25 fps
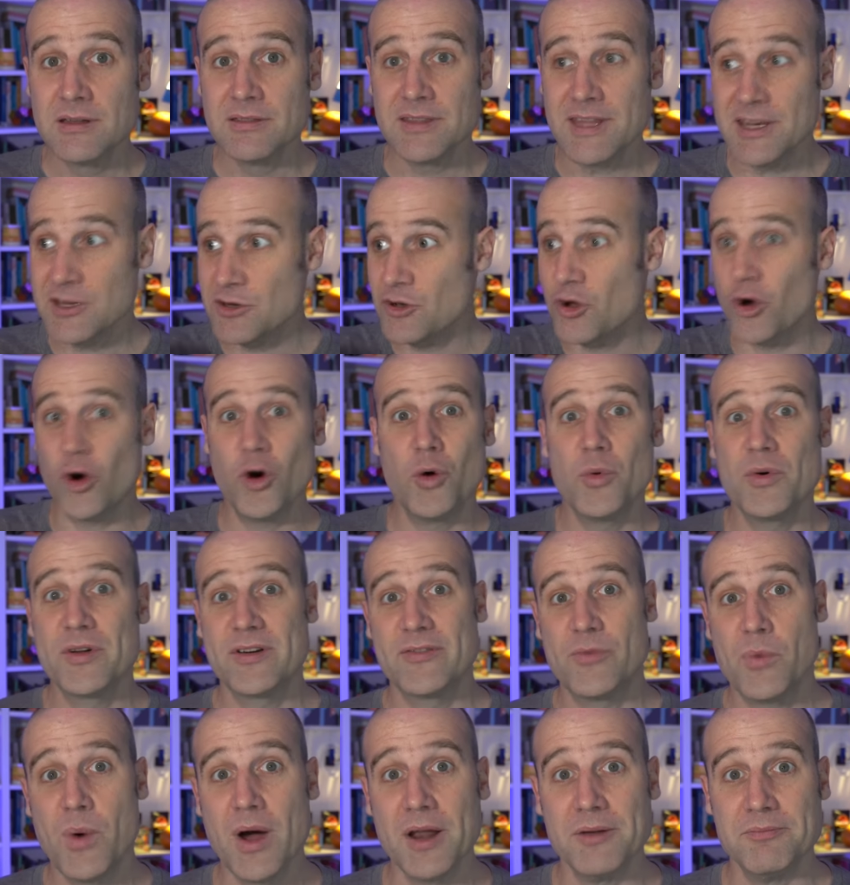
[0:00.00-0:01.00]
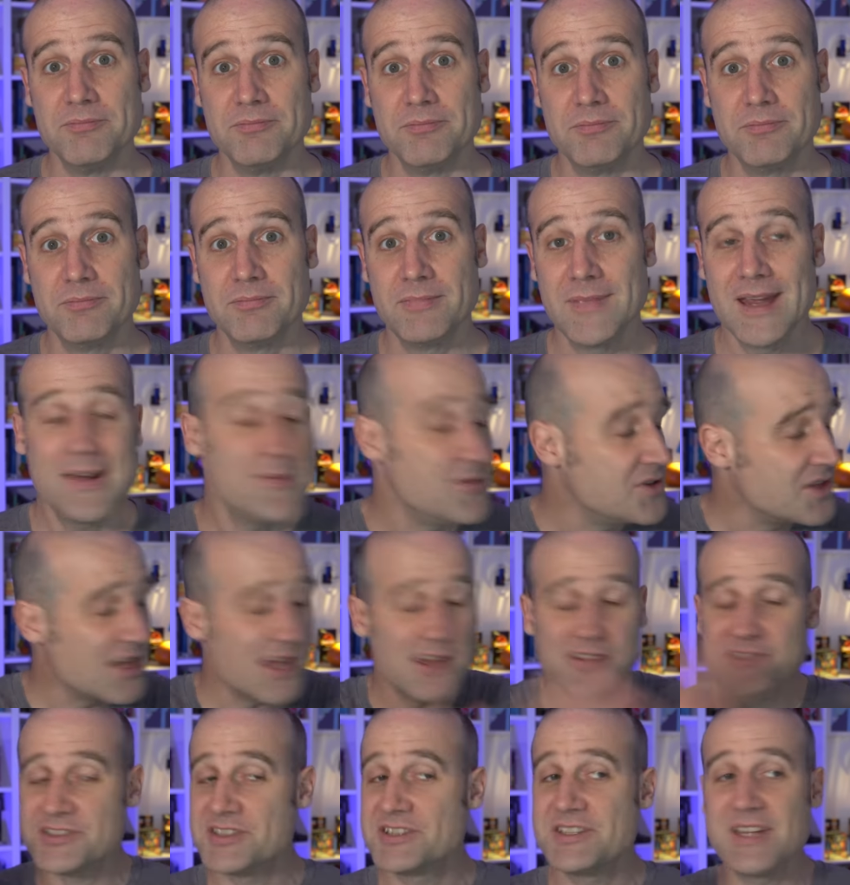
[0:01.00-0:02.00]
then Gore would have won. Everything
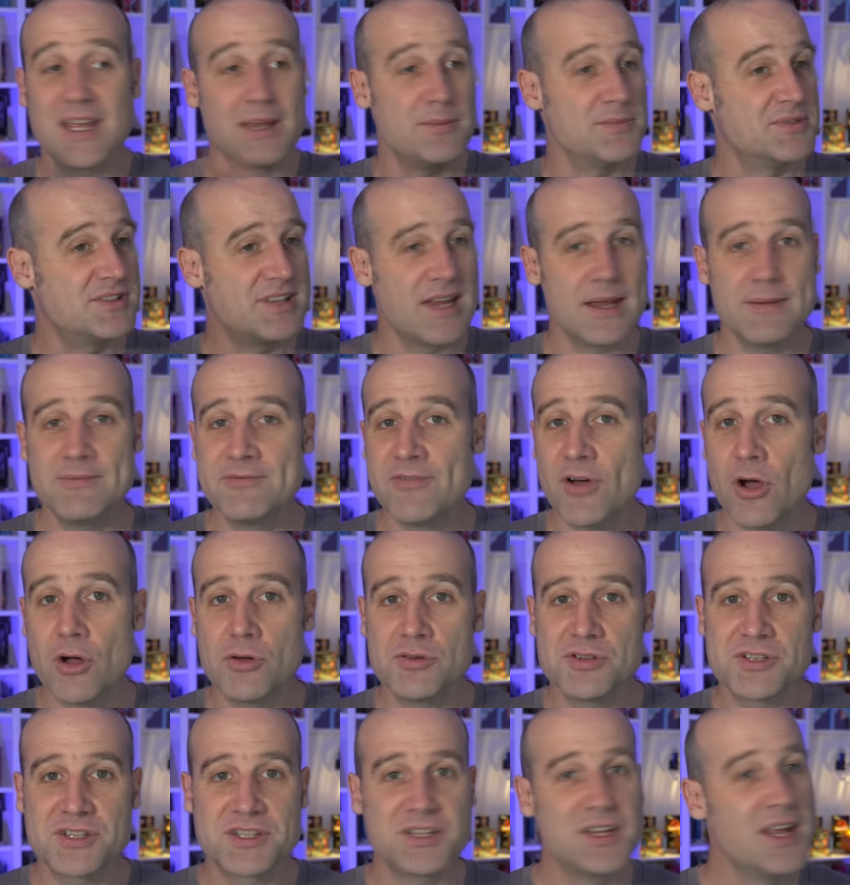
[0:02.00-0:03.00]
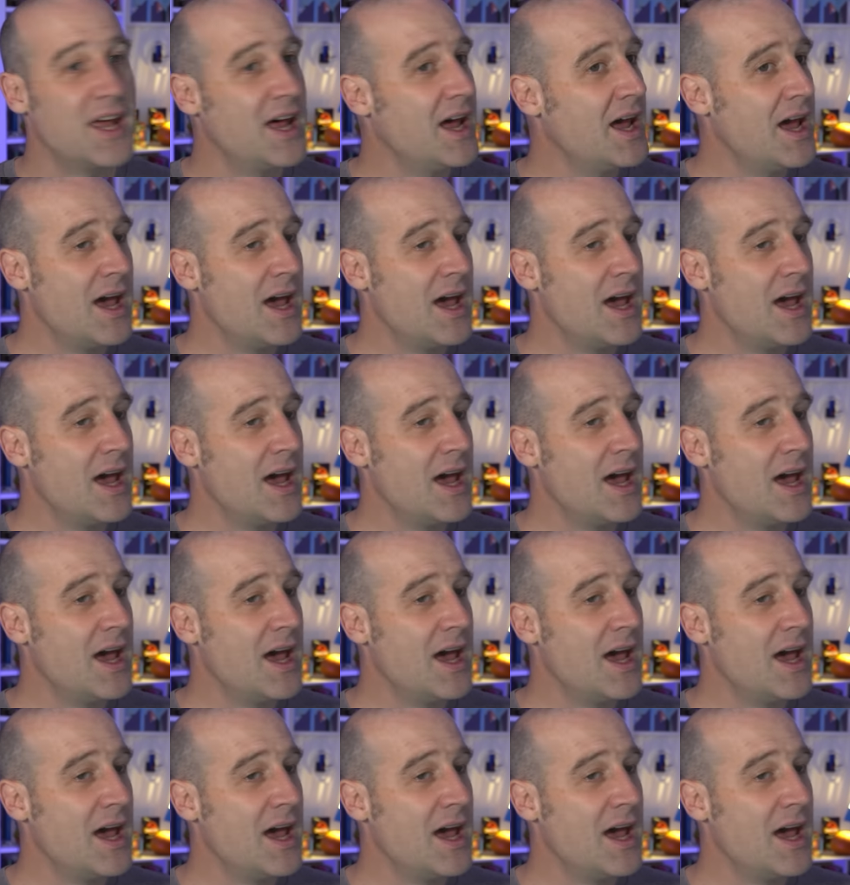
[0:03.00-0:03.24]
else the same, same votes.